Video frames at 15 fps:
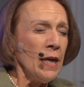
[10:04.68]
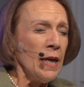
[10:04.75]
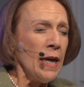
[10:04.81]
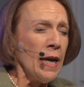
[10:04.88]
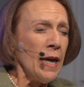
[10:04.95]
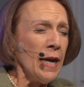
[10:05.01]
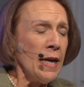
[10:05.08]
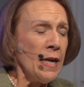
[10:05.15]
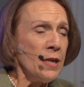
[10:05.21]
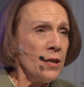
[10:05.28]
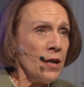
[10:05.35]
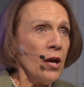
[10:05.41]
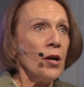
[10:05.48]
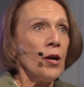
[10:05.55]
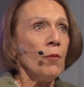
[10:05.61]

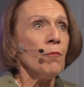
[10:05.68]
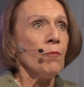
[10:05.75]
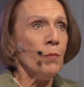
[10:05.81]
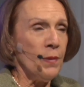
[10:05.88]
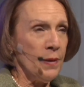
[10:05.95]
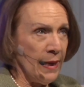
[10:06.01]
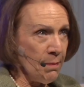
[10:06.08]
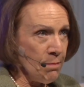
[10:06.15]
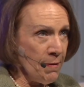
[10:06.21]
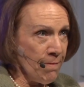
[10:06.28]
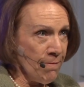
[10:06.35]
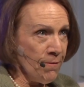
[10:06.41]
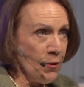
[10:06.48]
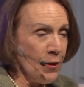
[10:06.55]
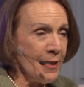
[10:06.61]
had, let me
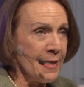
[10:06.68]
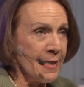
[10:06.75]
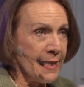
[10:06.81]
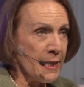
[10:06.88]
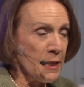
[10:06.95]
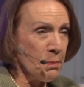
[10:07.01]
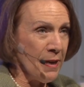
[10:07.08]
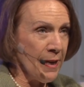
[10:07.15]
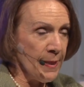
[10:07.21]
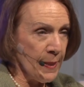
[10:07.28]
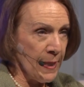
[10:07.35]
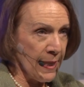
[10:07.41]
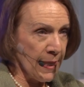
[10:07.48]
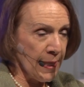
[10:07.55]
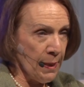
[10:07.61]
first explain
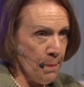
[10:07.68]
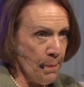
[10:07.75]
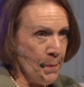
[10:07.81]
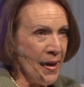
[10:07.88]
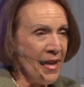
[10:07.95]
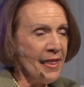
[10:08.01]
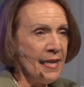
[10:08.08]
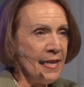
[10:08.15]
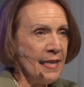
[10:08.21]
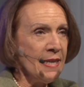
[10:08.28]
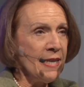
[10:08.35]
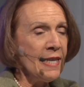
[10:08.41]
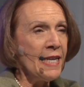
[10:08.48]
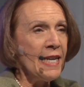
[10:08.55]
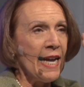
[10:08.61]
that the
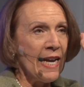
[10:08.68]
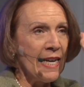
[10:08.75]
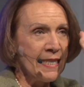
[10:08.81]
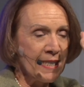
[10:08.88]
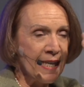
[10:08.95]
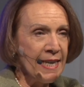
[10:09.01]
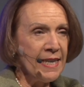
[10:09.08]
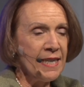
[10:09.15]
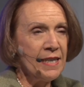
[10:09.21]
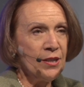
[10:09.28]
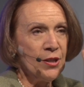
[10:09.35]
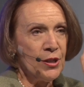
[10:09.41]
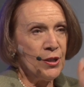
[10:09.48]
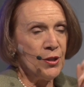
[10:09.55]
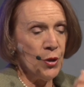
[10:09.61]
mother had
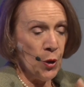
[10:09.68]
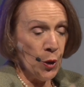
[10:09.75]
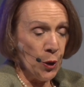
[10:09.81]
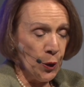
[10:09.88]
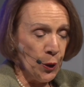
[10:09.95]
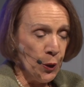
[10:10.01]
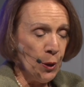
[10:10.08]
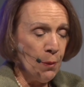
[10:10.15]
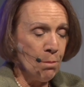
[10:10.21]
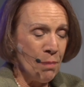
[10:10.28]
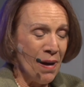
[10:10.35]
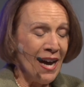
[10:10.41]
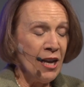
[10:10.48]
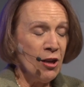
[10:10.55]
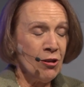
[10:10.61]
taken in her
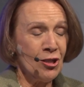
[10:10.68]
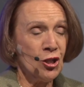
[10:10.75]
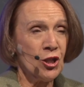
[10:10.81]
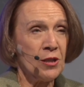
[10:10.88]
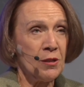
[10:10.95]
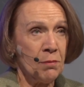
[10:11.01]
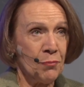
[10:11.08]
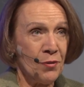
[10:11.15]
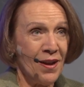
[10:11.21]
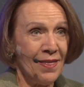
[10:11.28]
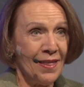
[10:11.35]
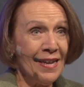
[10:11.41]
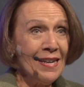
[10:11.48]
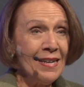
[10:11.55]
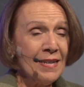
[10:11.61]
biological
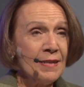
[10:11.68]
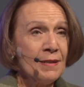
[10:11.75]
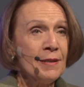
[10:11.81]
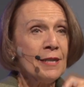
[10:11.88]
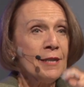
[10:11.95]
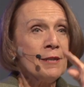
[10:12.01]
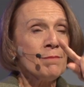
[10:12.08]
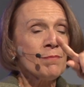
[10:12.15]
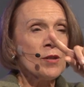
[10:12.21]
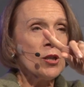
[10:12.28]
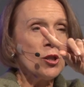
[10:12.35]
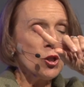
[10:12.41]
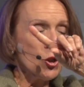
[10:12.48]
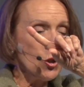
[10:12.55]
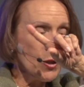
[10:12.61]
brother
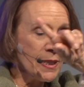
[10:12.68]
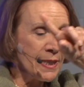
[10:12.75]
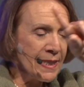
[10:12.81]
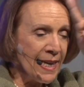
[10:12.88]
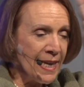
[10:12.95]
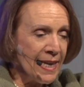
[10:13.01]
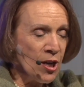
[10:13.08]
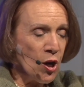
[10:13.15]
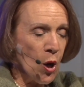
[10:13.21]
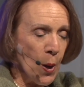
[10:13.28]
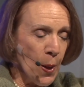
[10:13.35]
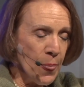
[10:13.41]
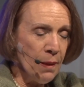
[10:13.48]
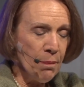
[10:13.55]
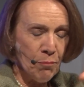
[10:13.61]
to stay
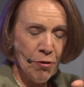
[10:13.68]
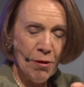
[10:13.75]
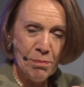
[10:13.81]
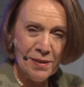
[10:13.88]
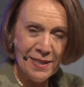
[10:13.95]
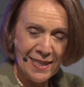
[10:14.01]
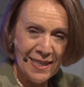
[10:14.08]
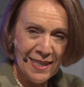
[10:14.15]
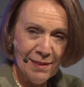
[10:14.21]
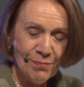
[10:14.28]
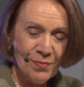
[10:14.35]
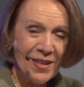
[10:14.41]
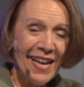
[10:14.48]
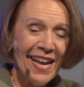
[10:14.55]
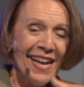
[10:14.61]
on the
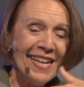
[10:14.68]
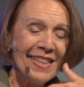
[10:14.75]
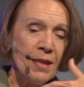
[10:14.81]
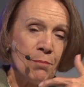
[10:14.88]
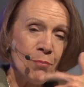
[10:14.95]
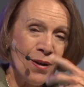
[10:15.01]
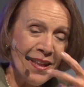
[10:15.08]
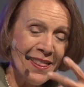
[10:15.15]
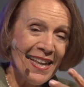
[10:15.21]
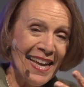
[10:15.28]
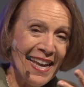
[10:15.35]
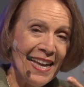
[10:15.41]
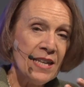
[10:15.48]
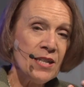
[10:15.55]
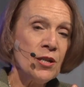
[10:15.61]
property, and the brother
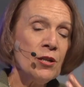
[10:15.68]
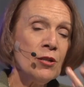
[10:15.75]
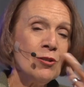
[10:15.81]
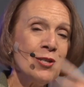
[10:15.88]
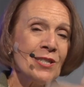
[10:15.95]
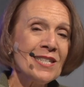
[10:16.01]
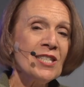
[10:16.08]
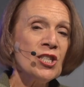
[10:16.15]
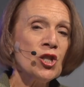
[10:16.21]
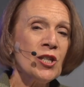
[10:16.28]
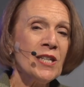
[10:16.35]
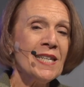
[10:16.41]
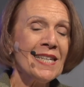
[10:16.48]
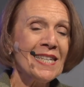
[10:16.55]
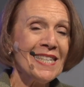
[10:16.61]
had
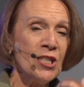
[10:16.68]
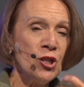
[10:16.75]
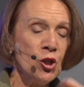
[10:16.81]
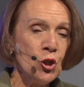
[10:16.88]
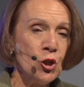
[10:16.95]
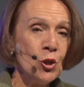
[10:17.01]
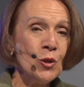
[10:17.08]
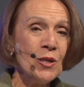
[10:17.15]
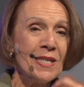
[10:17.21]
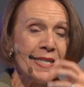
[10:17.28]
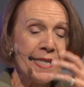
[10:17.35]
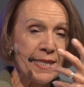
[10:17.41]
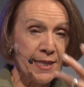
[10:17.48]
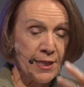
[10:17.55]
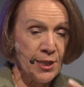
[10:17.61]
hallucinogenic-induced
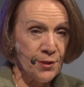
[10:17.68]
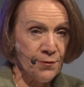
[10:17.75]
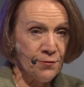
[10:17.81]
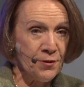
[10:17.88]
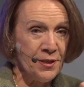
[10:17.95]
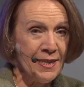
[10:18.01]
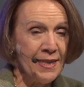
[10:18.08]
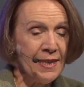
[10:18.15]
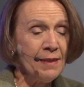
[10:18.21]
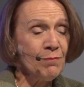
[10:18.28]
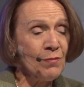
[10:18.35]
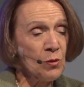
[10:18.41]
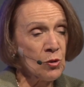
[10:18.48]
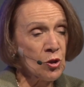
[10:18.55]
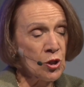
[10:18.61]

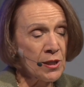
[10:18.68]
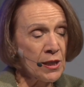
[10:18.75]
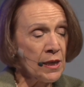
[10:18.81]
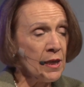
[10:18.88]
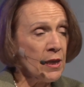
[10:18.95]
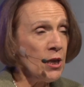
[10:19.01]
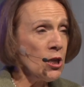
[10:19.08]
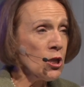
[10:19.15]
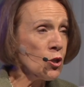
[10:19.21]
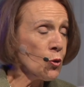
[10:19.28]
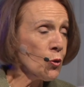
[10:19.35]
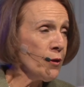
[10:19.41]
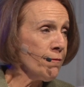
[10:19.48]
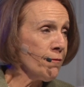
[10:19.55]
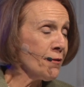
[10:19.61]
schizophrenia, which is a
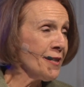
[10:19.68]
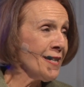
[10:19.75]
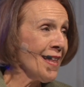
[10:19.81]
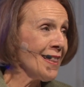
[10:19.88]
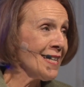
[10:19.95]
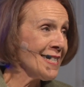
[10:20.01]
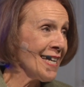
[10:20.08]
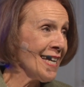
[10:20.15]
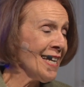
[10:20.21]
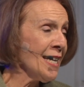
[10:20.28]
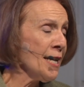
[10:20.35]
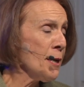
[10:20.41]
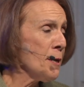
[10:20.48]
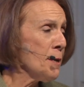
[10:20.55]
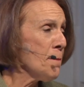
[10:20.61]
story for another day,